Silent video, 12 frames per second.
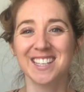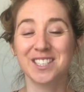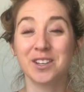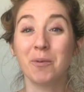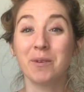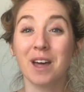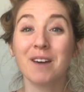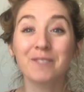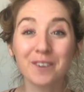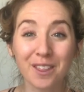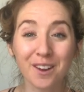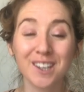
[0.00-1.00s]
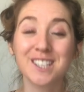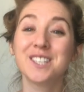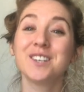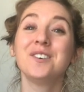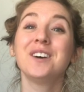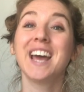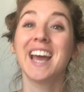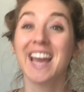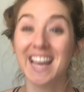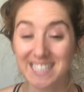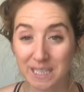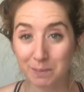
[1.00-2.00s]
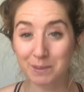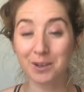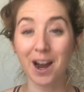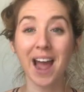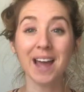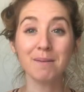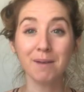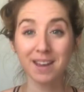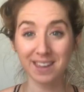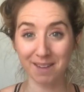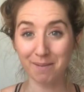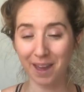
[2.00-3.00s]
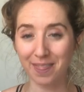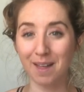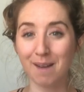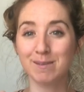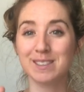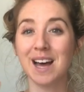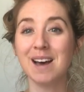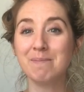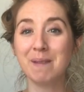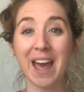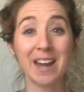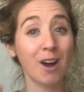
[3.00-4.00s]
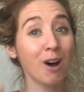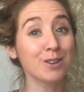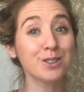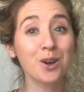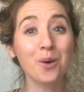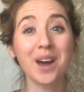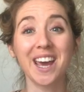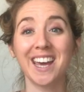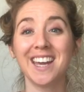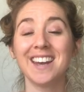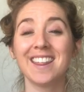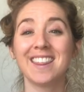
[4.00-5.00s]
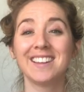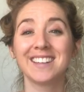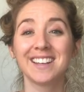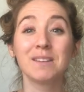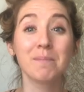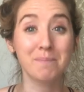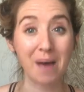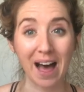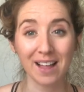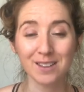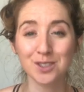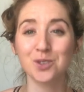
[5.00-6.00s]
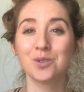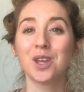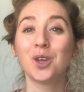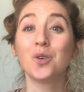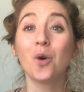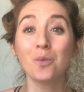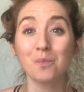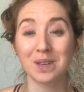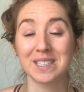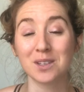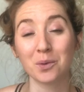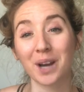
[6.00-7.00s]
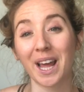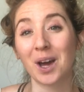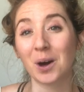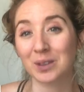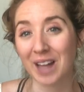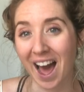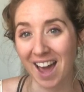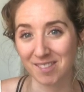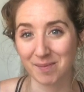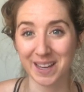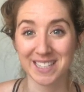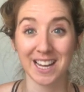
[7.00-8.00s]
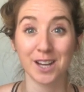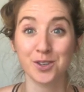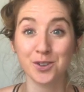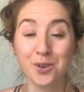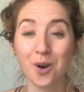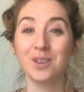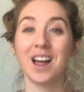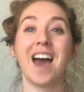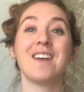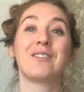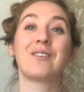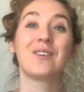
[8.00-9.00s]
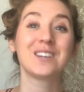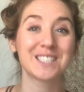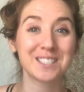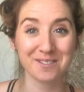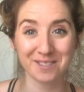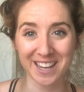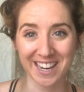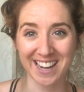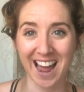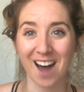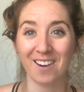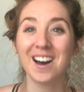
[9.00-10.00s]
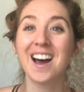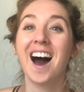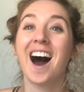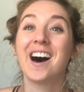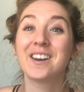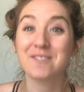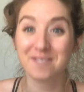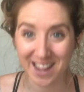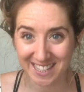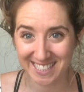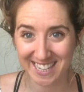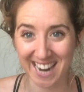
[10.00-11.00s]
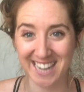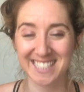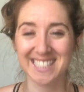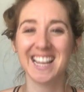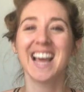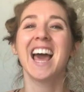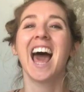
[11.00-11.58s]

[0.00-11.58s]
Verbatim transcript: So without further ado, hit subscribe, give me a thumbs up, and also hit the little bell so that you don't miss it when I go live because I do go live once a week now on Wednesdays.